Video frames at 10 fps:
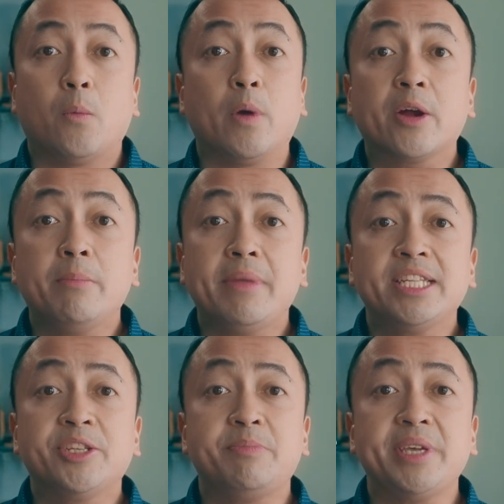We're
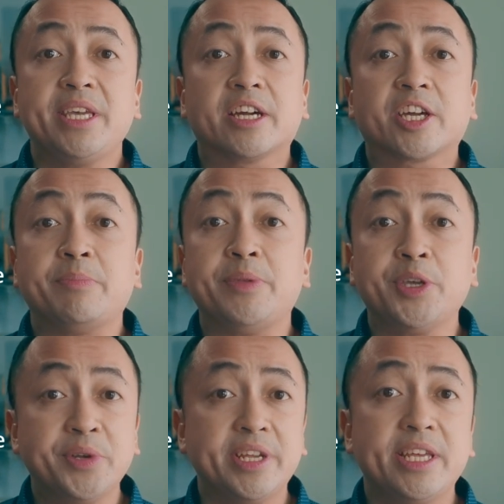meant to be a
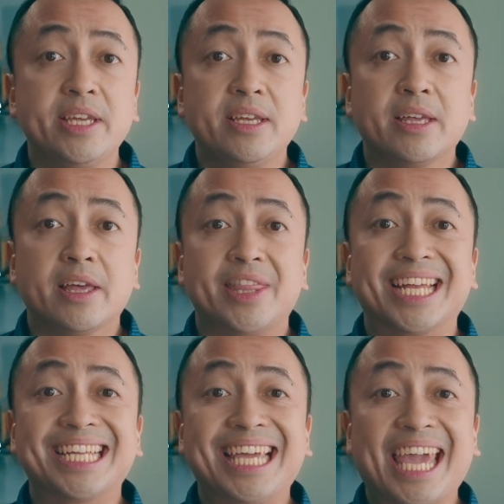community
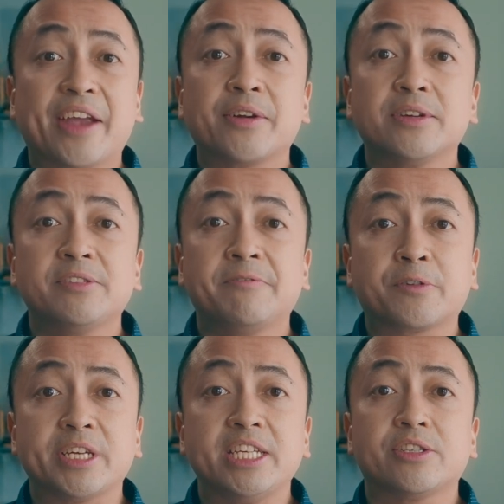that cares
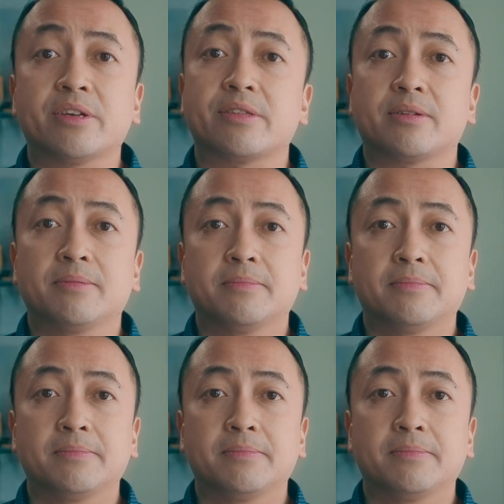for each other.